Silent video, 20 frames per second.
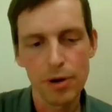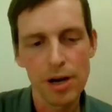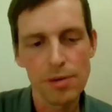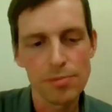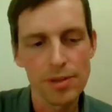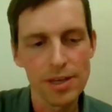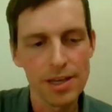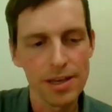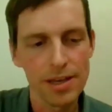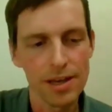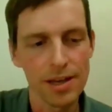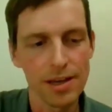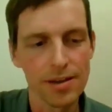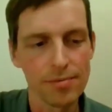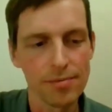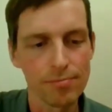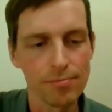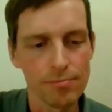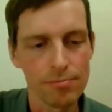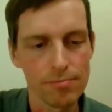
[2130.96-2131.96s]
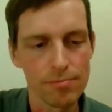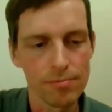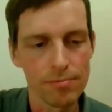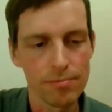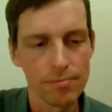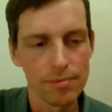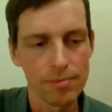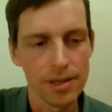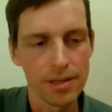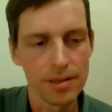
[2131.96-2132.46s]
probably
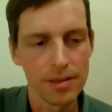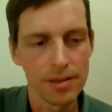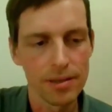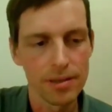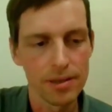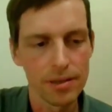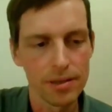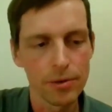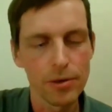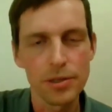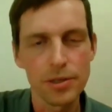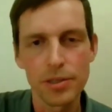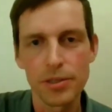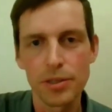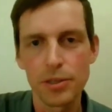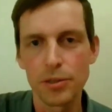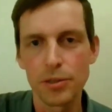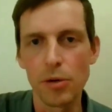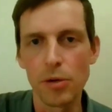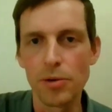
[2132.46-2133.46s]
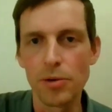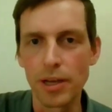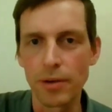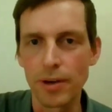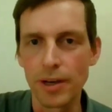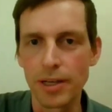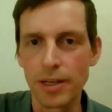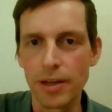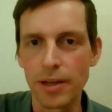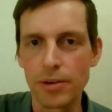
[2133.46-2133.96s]
the doors are just
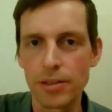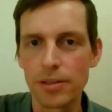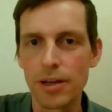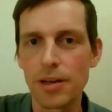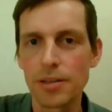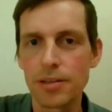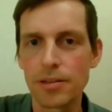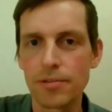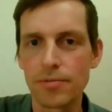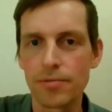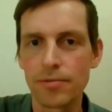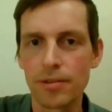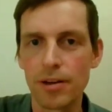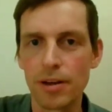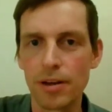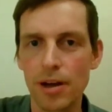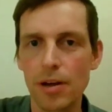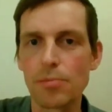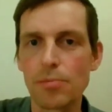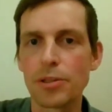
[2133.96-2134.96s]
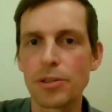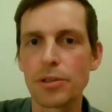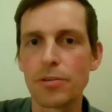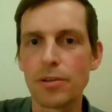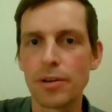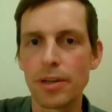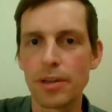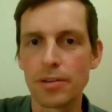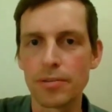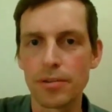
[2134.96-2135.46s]
opening right now. There's lots of
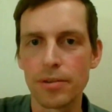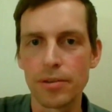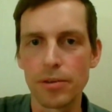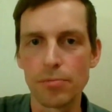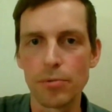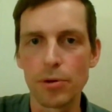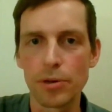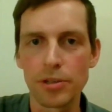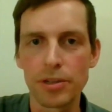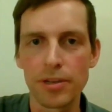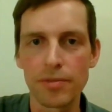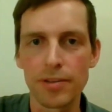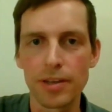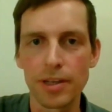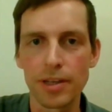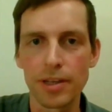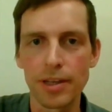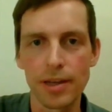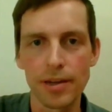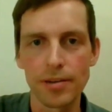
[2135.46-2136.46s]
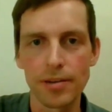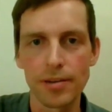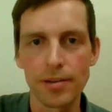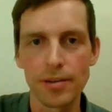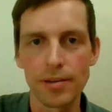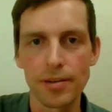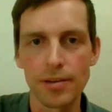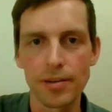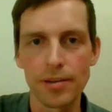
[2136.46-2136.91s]
opportunities to do more stuff like that.